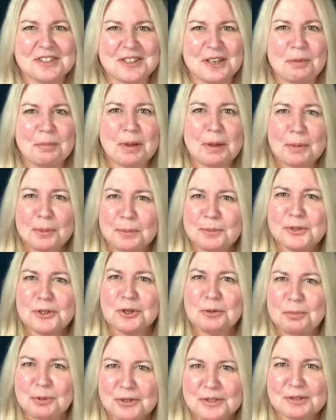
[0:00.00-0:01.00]
You know, people
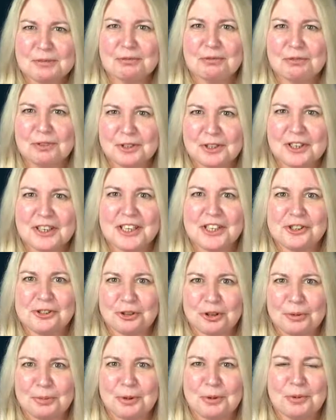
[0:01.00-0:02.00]
do put some fun and
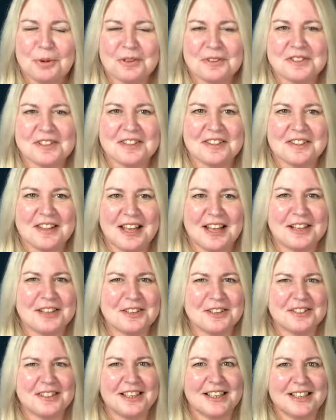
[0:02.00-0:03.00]
enjoyable ones in there
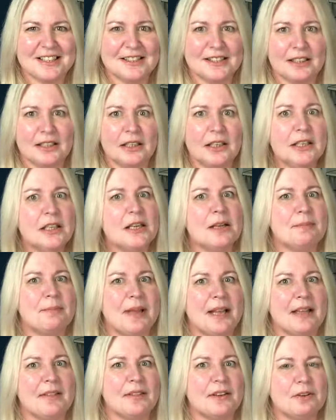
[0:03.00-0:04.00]
because they need to
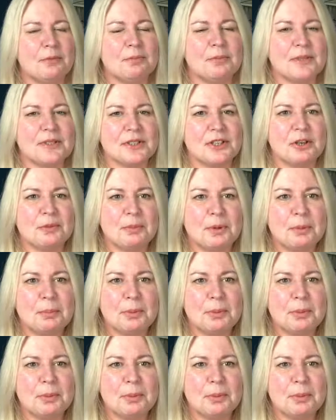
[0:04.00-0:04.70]
make the numbers up,